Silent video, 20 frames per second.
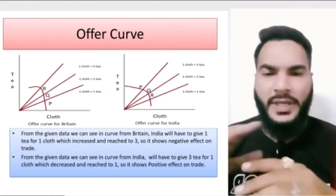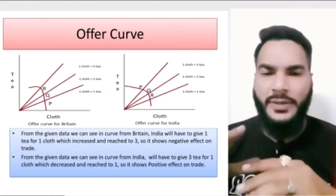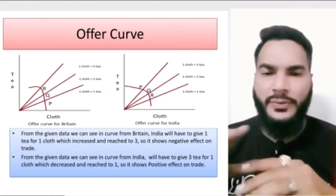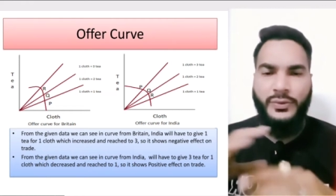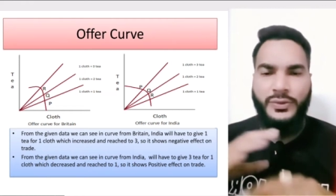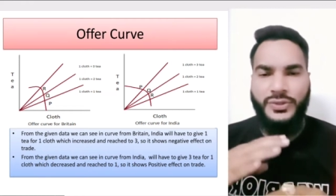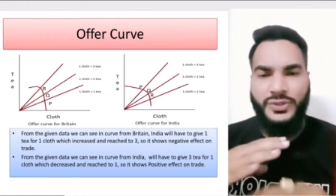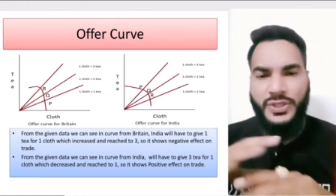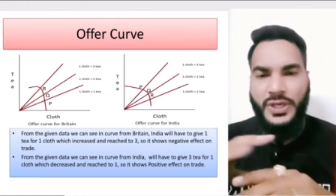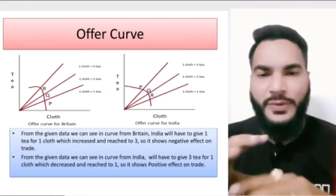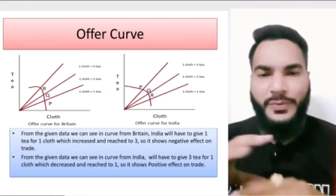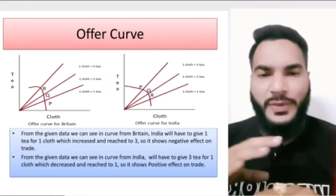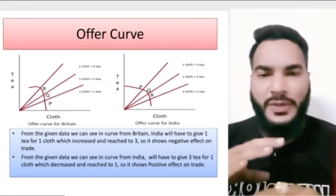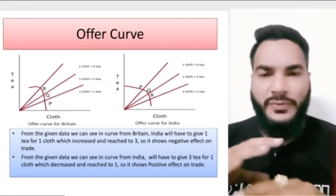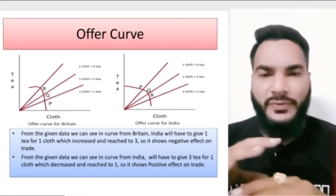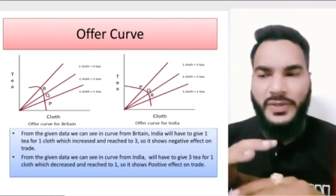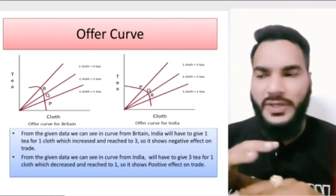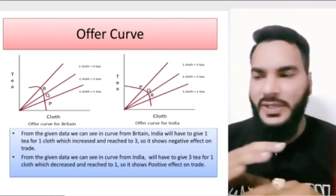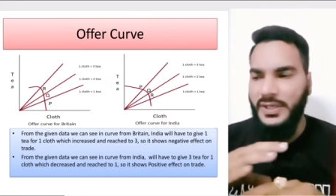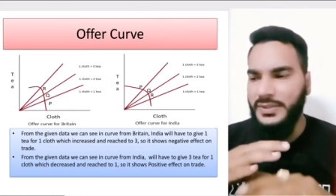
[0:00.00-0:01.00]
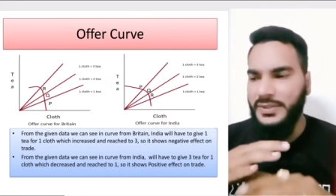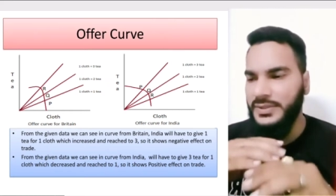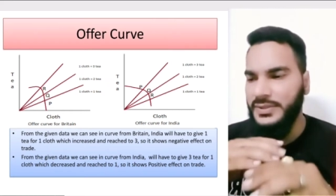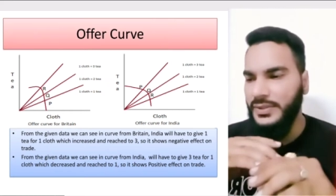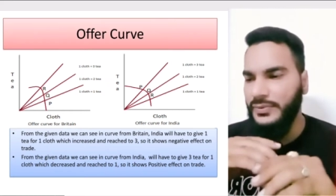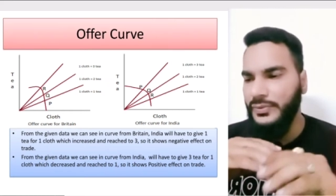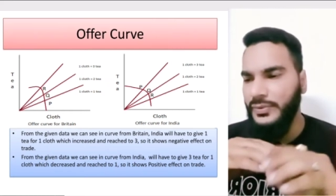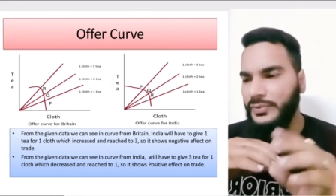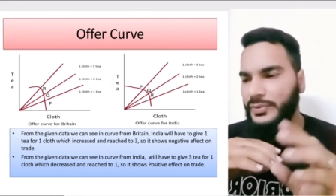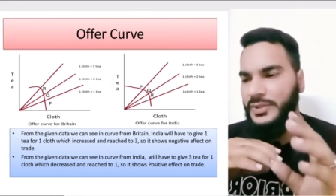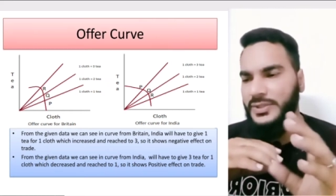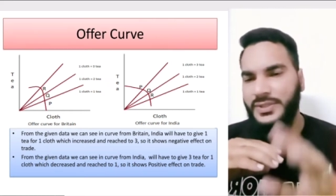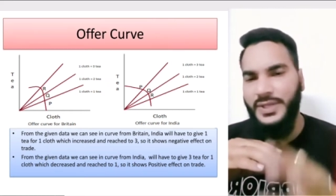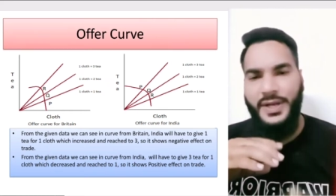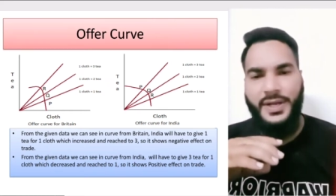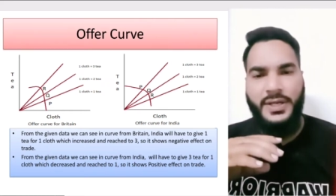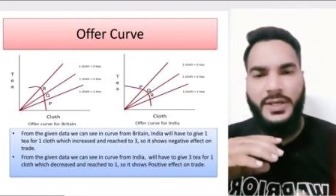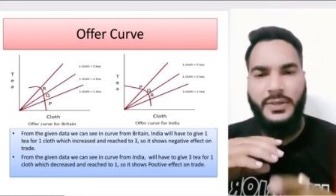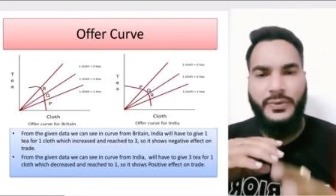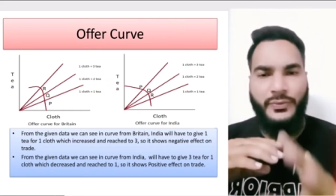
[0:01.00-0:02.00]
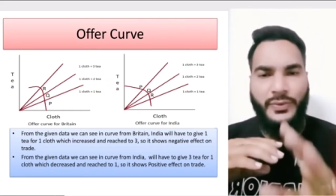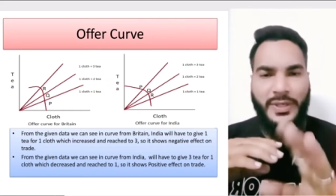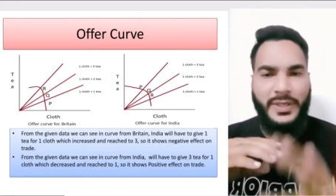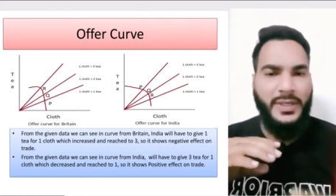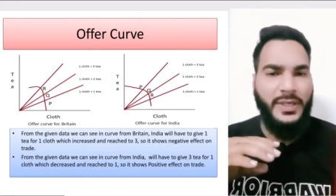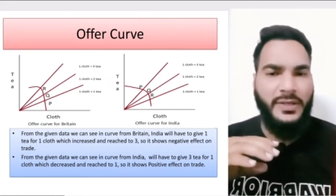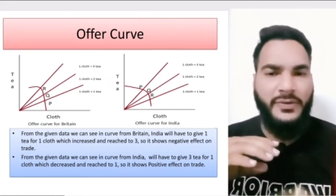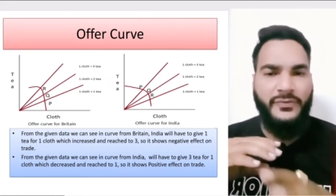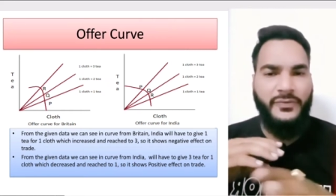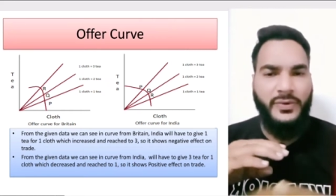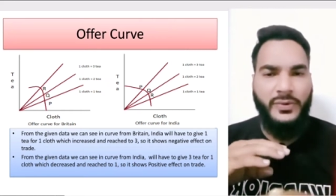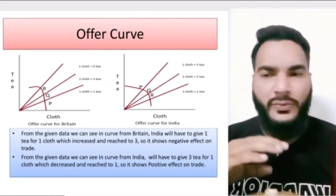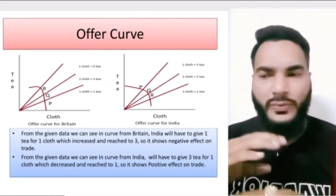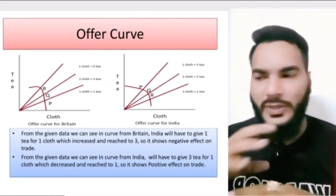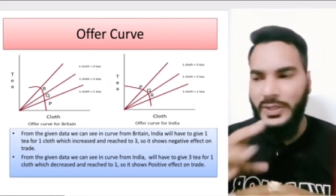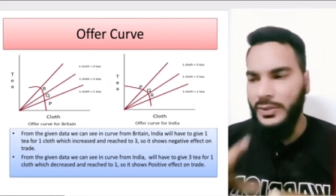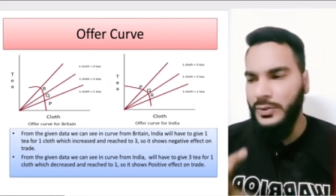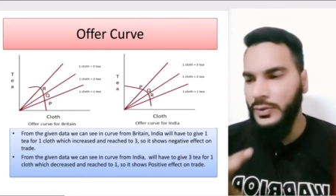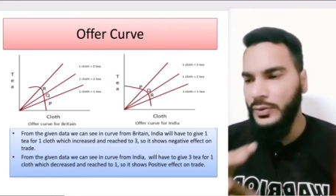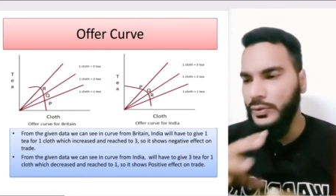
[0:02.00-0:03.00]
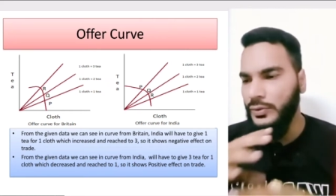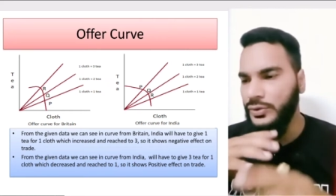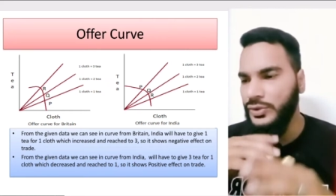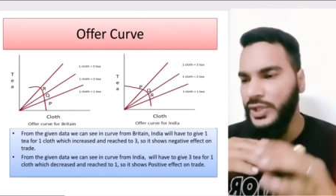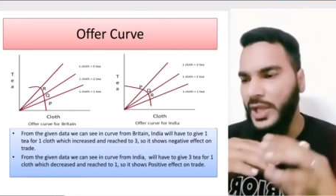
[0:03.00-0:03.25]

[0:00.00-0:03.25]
stable. We can say we were sending one tea for one cloth.